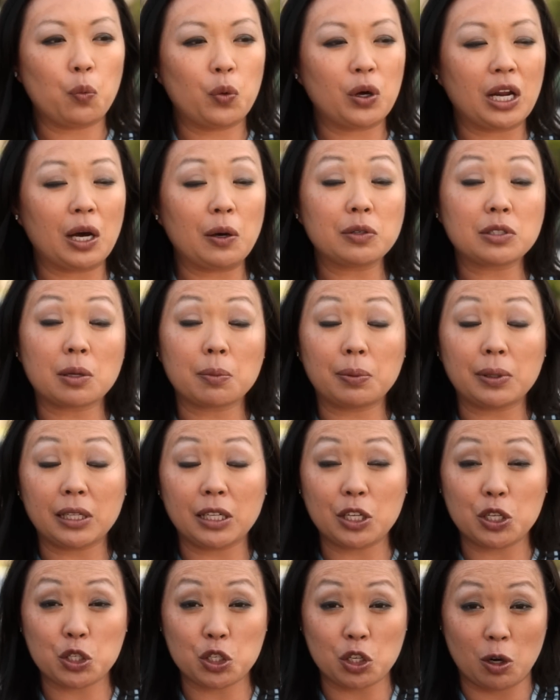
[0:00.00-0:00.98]
When I was
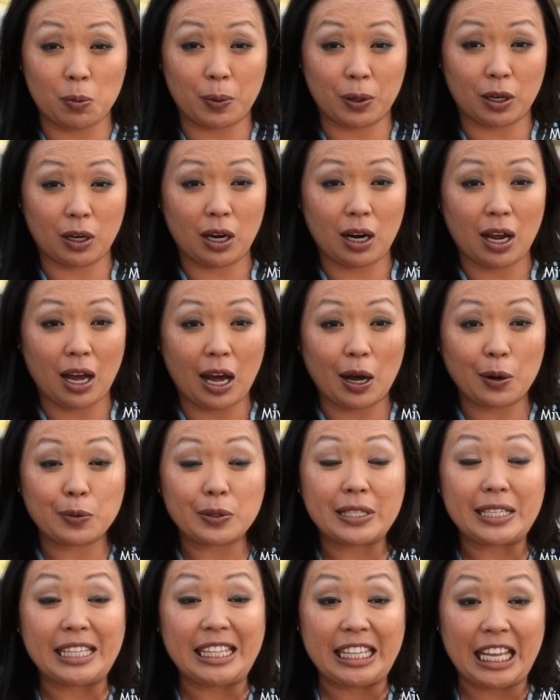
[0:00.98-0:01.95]
completely sober,
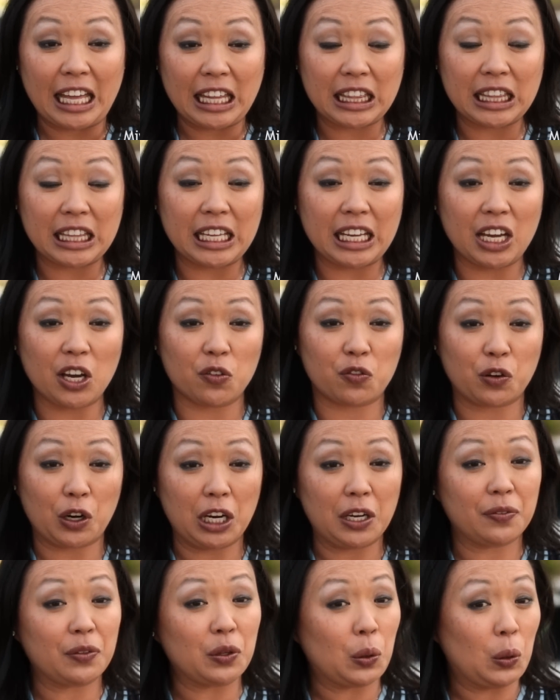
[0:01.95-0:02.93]
I was deathly
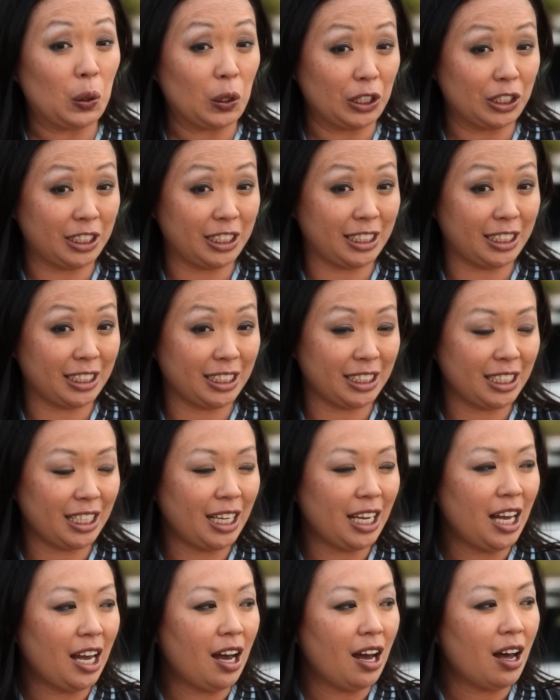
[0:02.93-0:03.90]
afraid of the course.
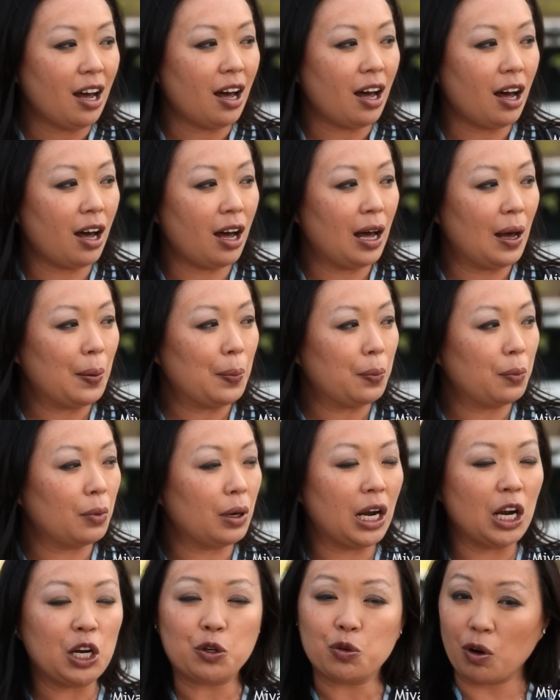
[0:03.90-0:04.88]

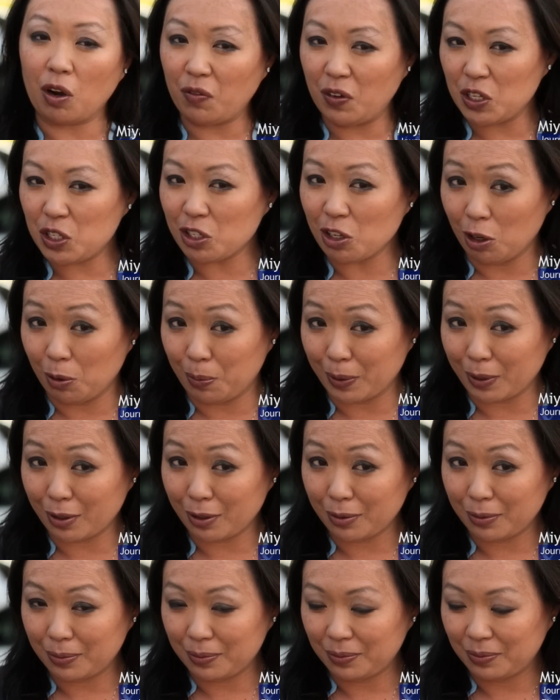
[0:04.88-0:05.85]
When I drove it
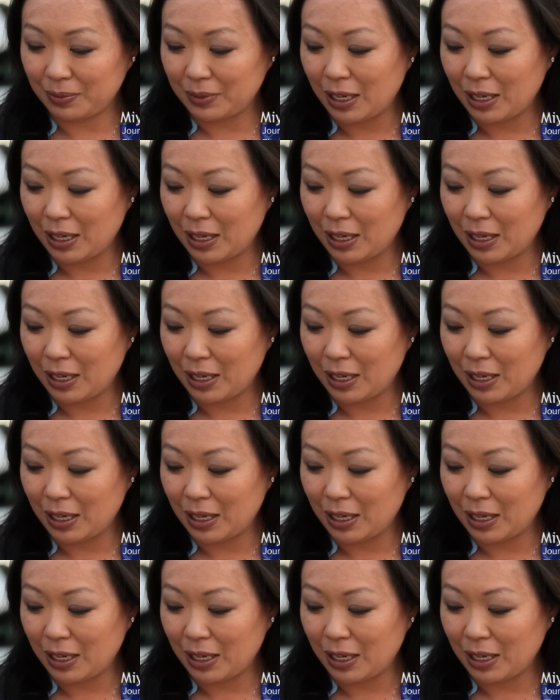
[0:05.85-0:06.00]
sober,